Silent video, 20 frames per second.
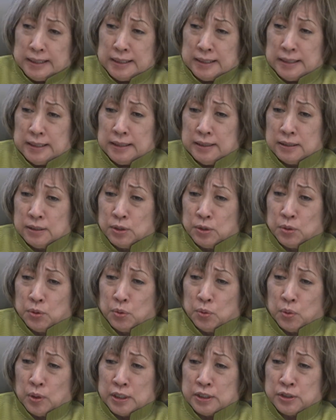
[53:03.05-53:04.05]
Any
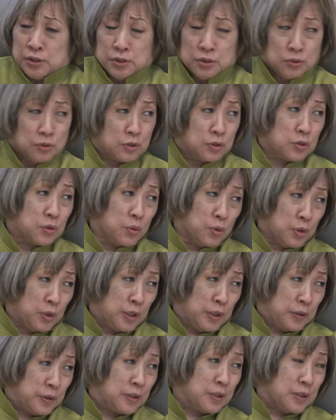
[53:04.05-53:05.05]
question? Go ahead.